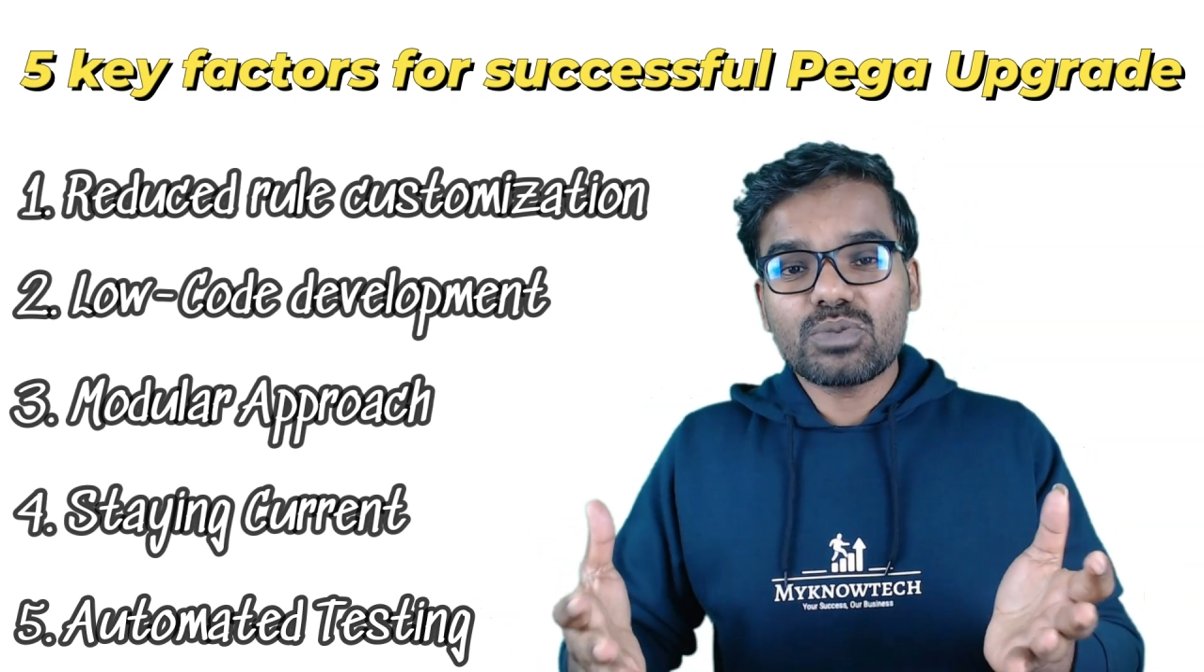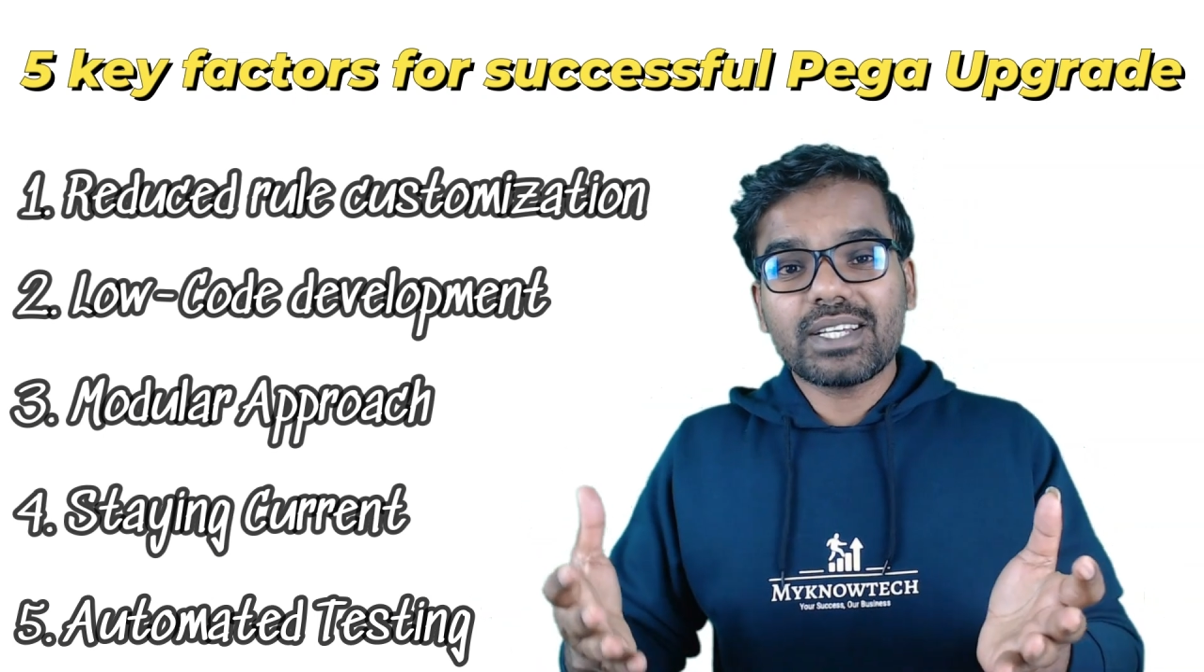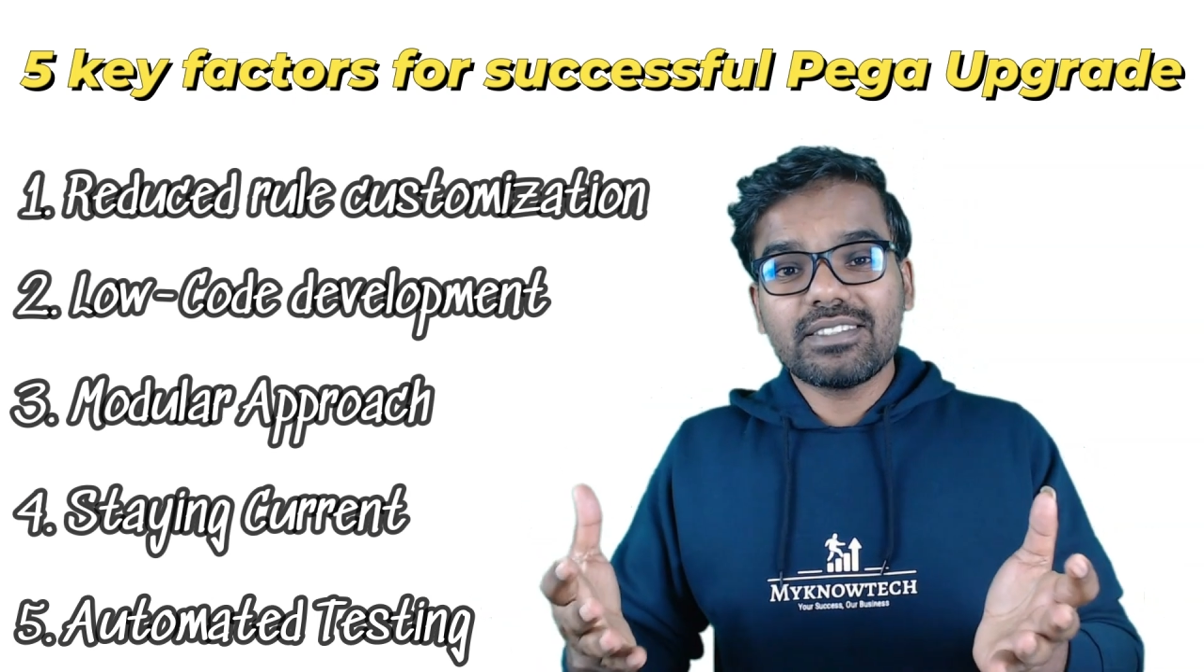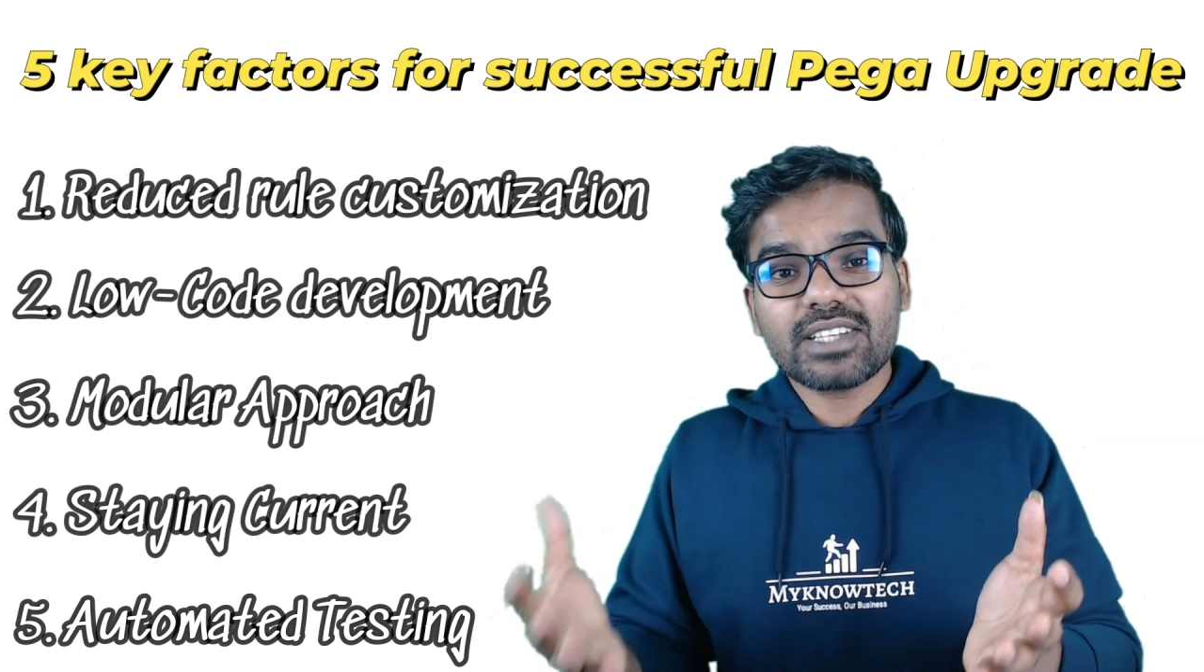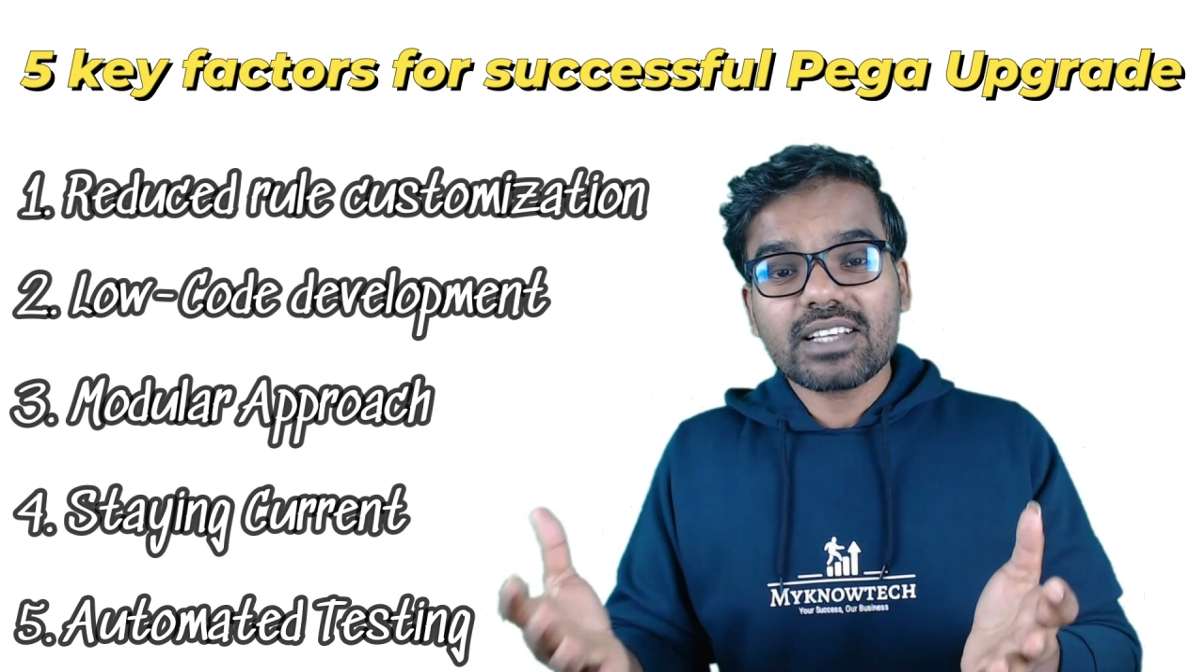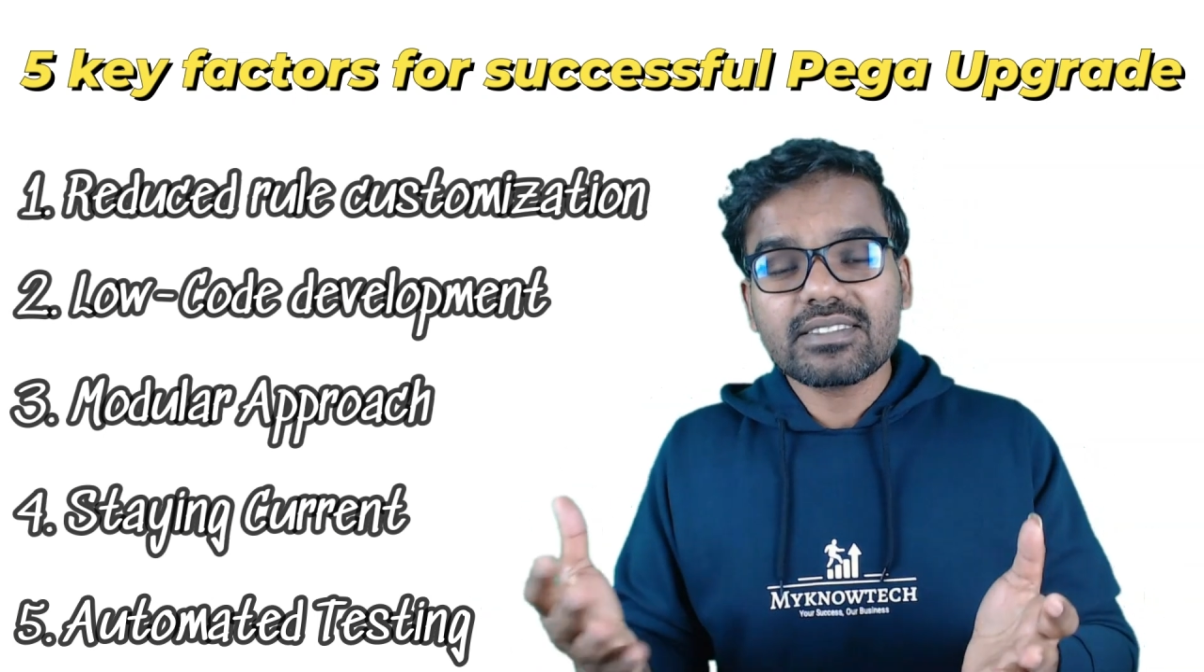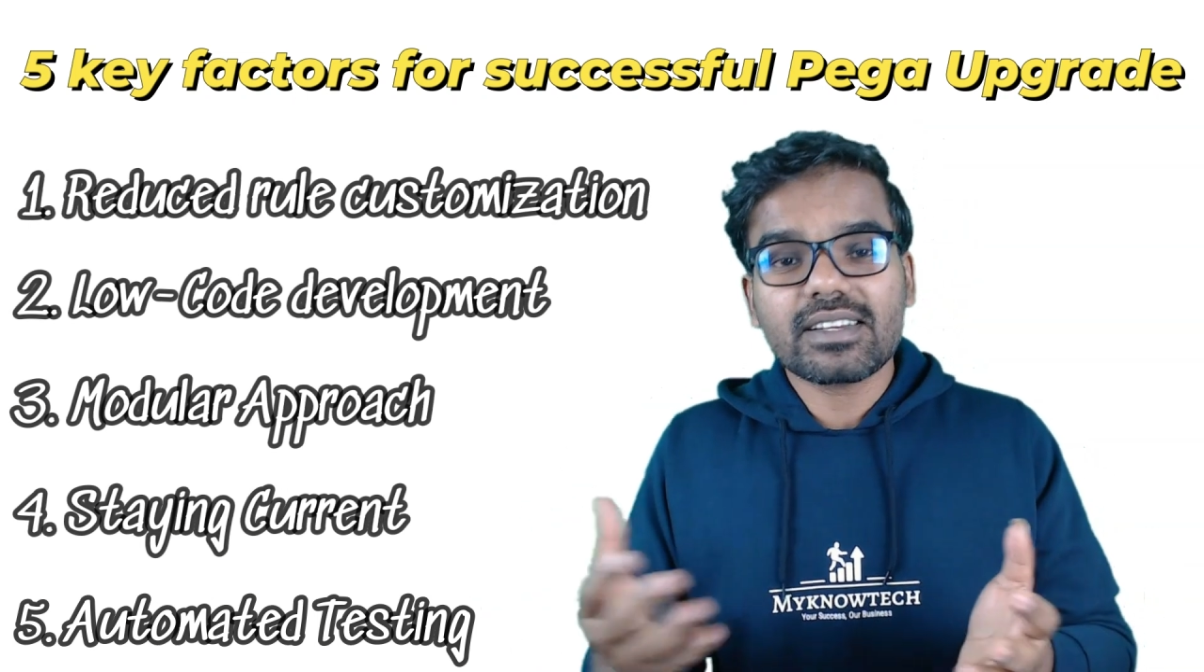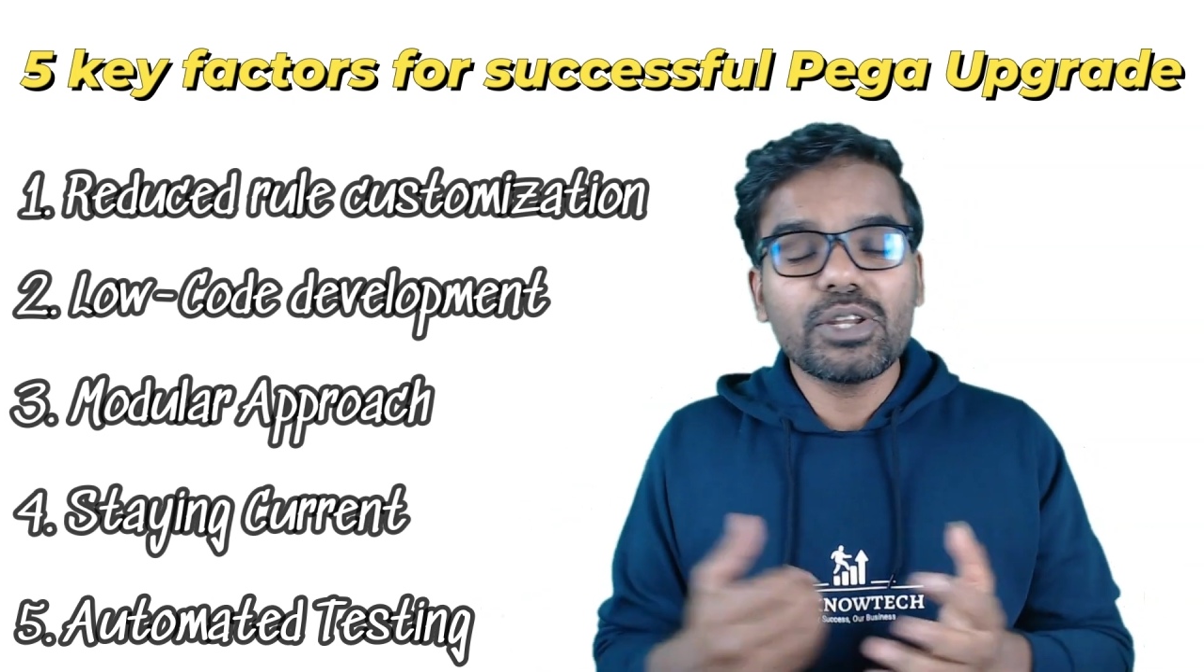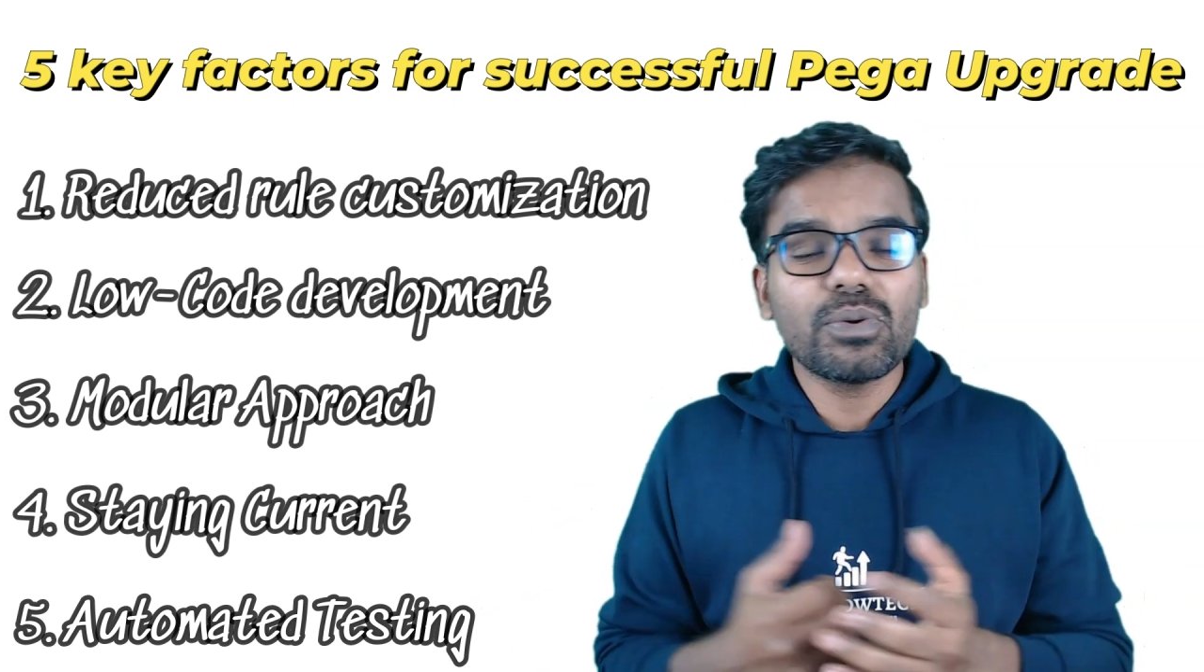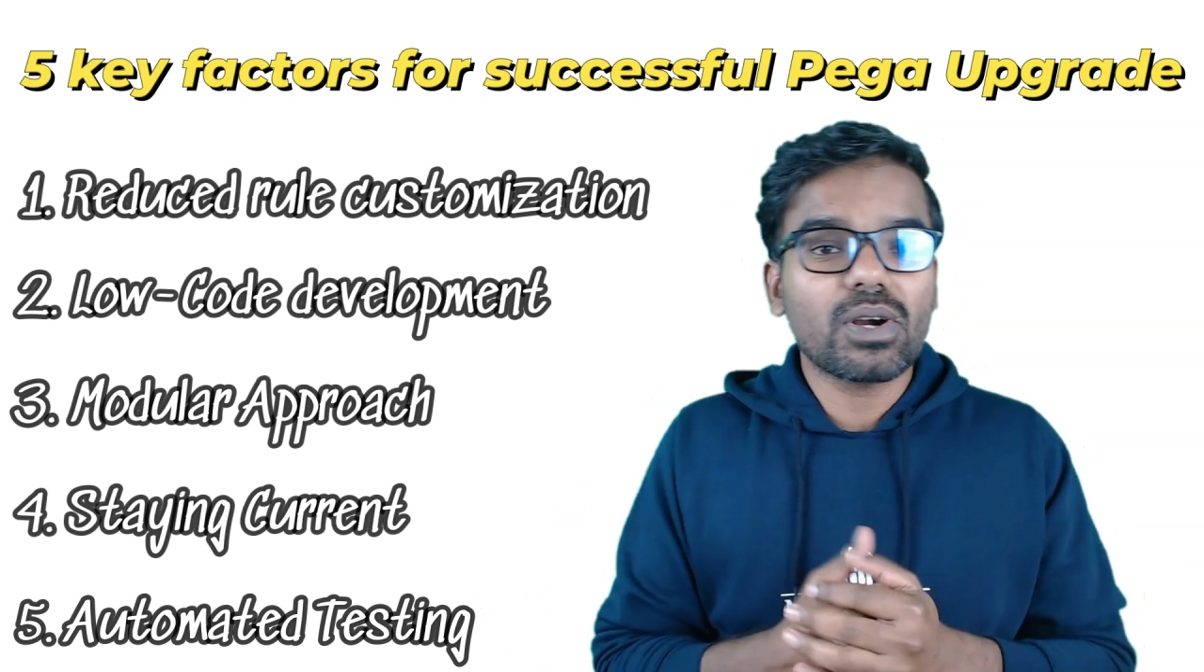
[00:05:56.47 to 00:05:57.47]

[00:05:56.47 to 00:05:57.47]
you can just run your